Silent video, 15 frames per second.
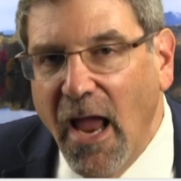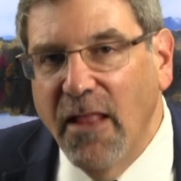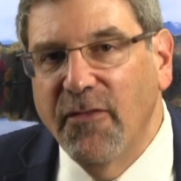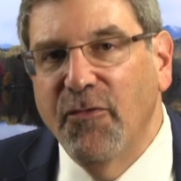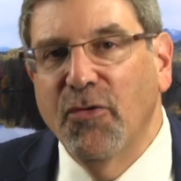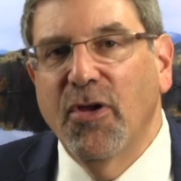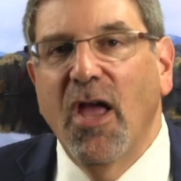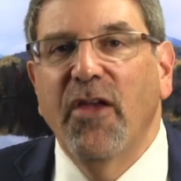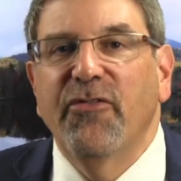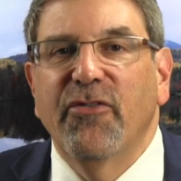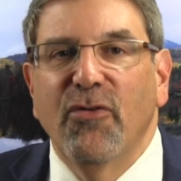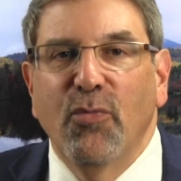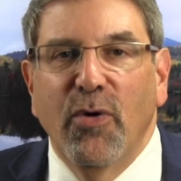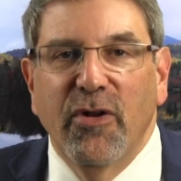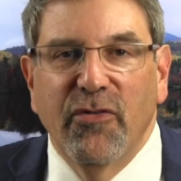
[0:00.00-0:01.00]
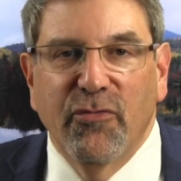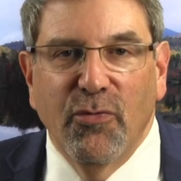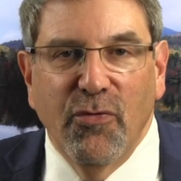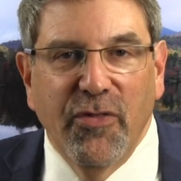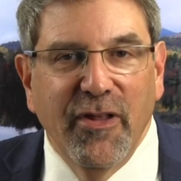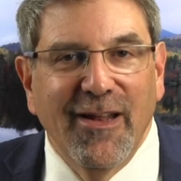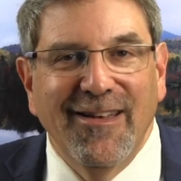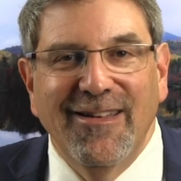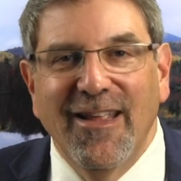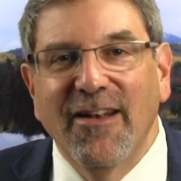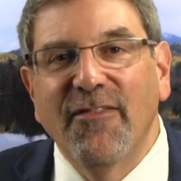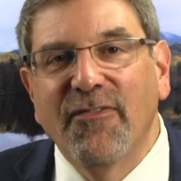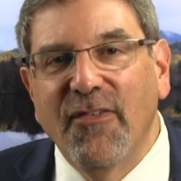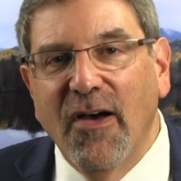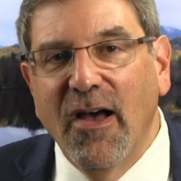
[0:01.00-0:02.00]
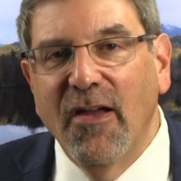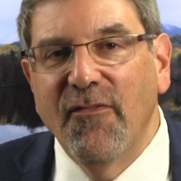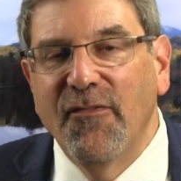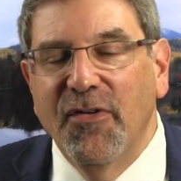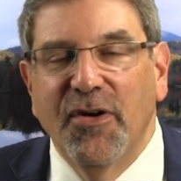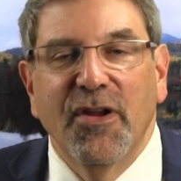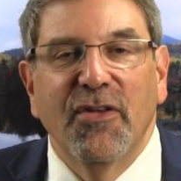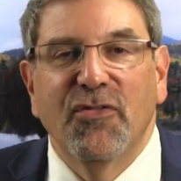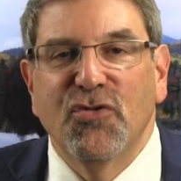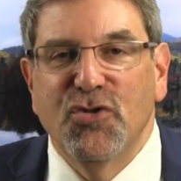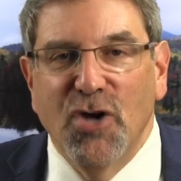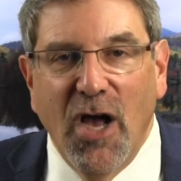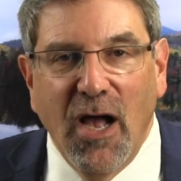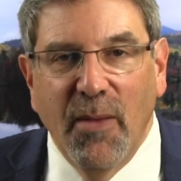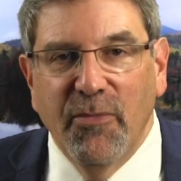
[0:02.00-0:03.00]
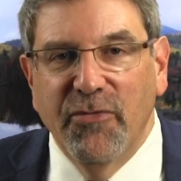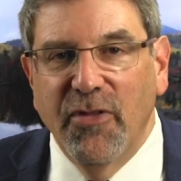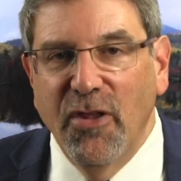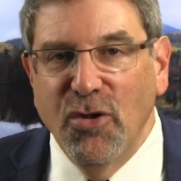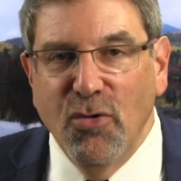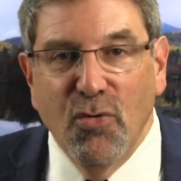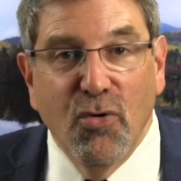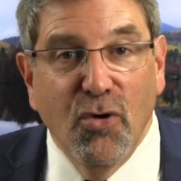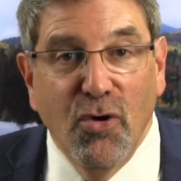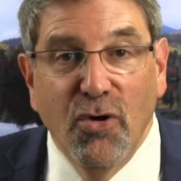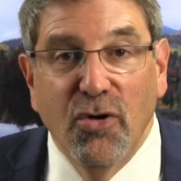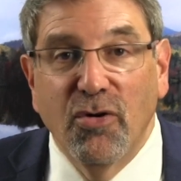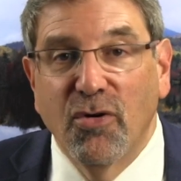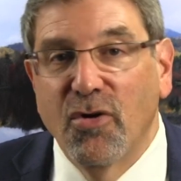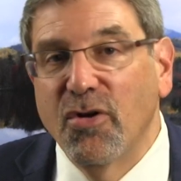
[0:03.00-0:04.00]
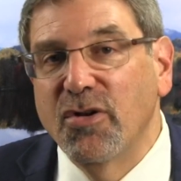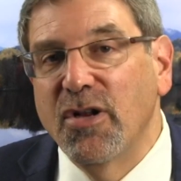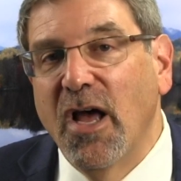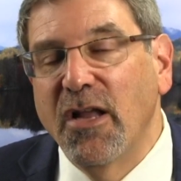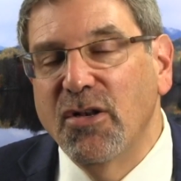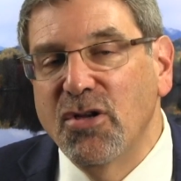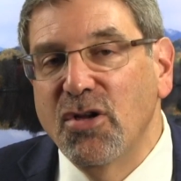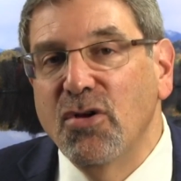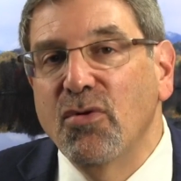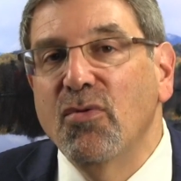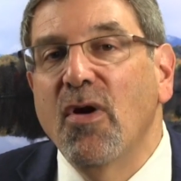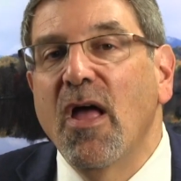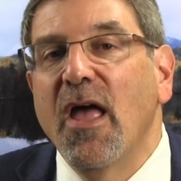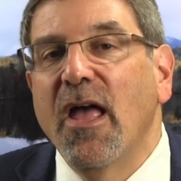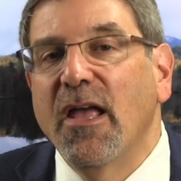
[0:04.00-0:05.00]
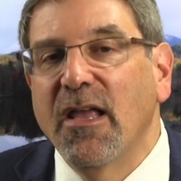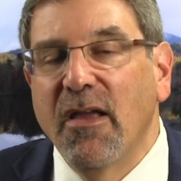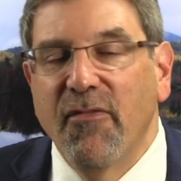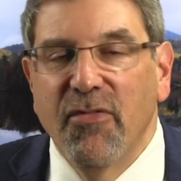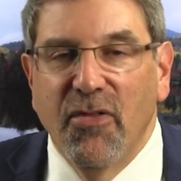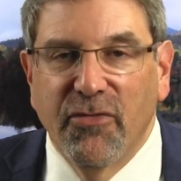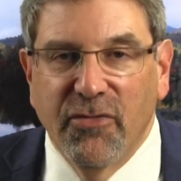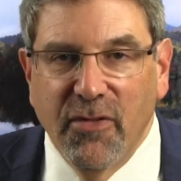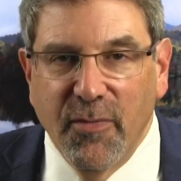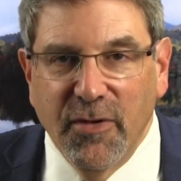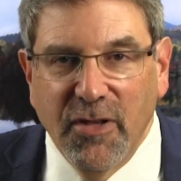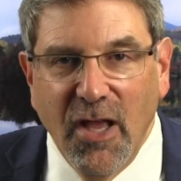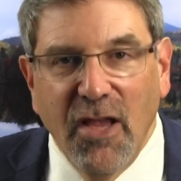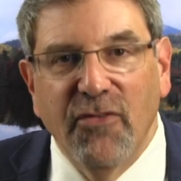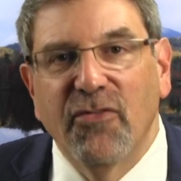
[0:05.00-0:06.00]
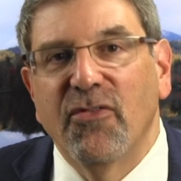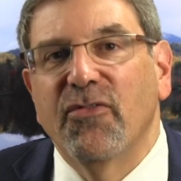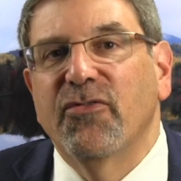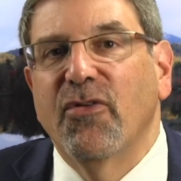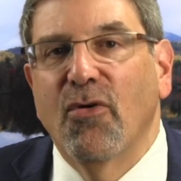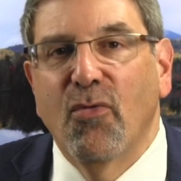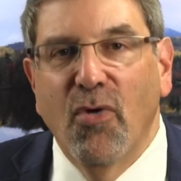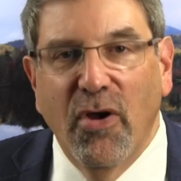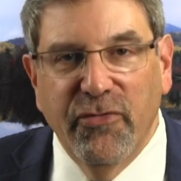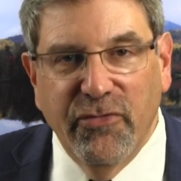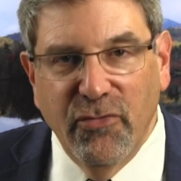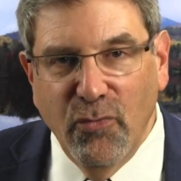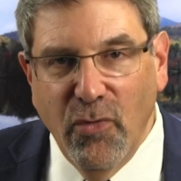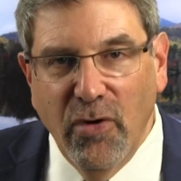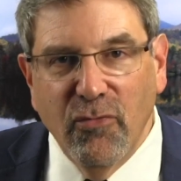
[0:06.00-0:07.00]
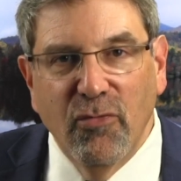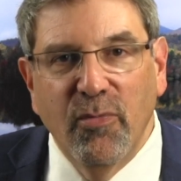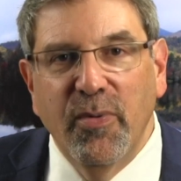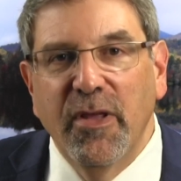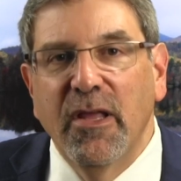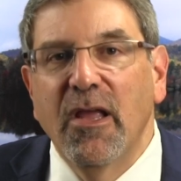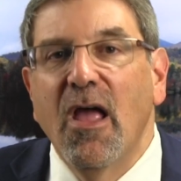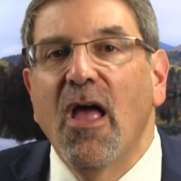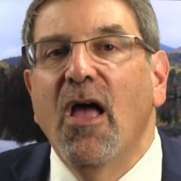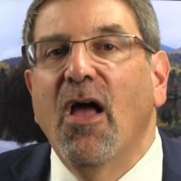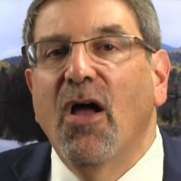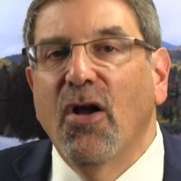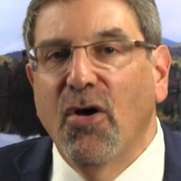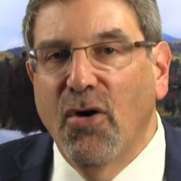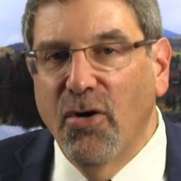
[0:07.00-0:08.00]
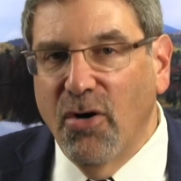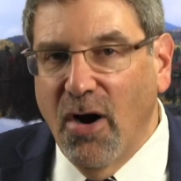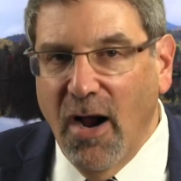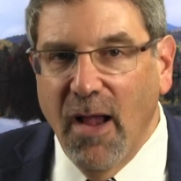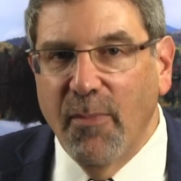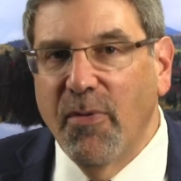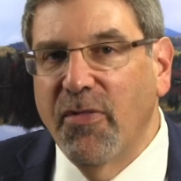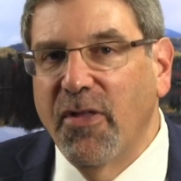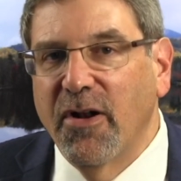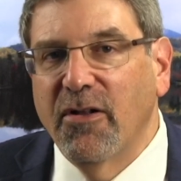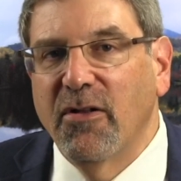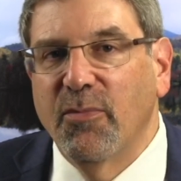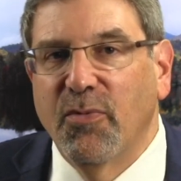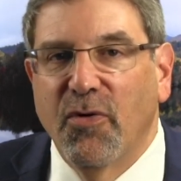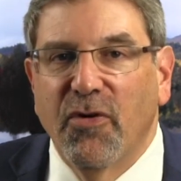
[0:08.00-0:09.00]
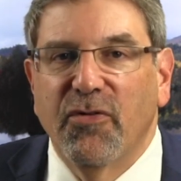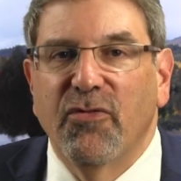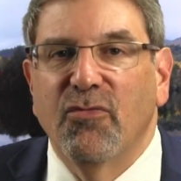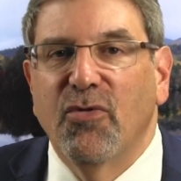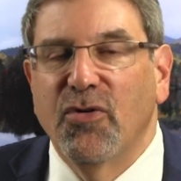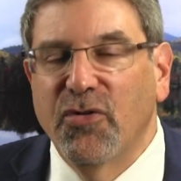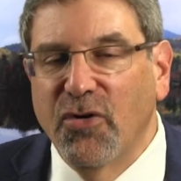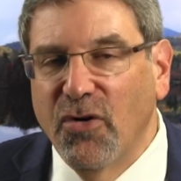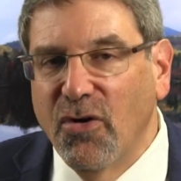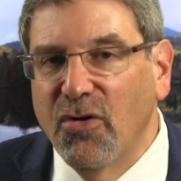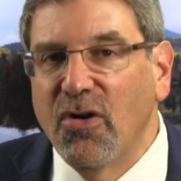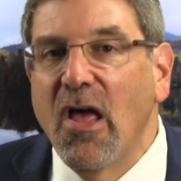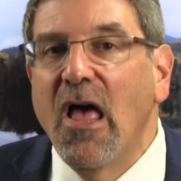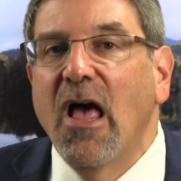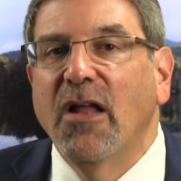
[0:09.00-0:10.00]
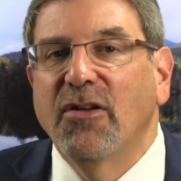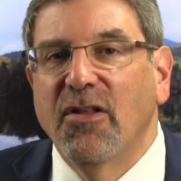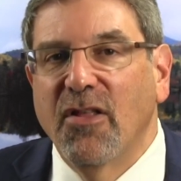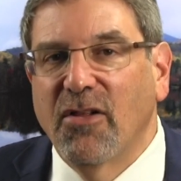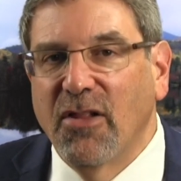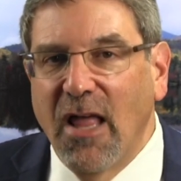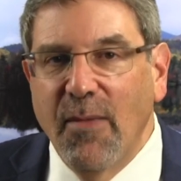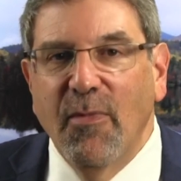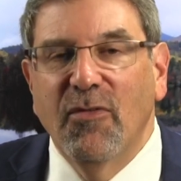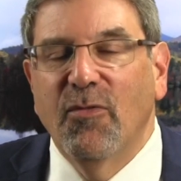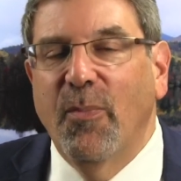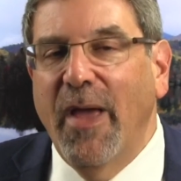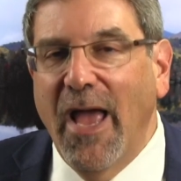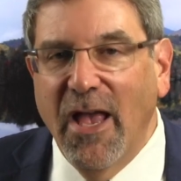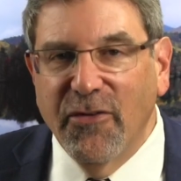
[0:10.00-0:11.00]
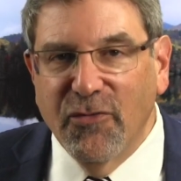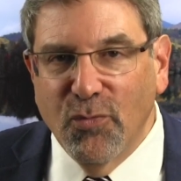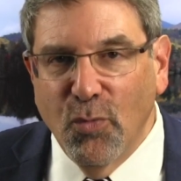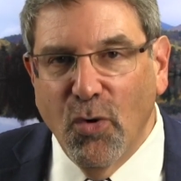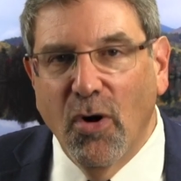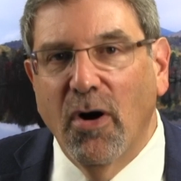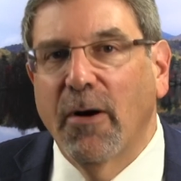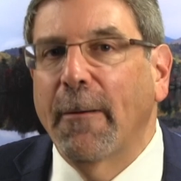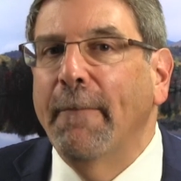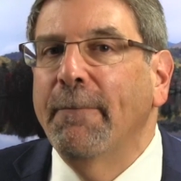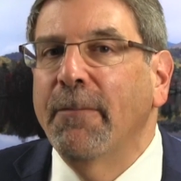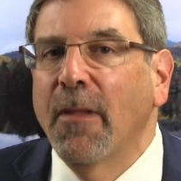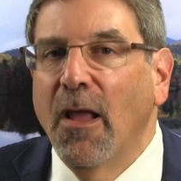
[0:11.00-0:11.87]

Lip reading: And the vocational witness will then identify various jobs that you could or could not do given those limitations. So question one would be, could our hypothetical person return to the claimant's past work?